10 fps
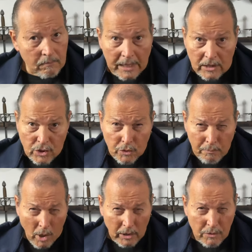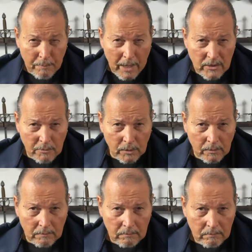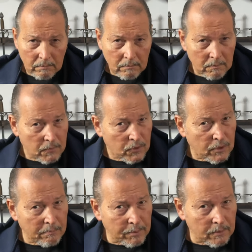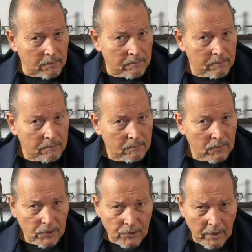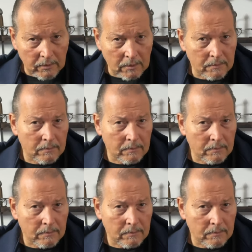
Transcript: as small as possible, simple, subtle.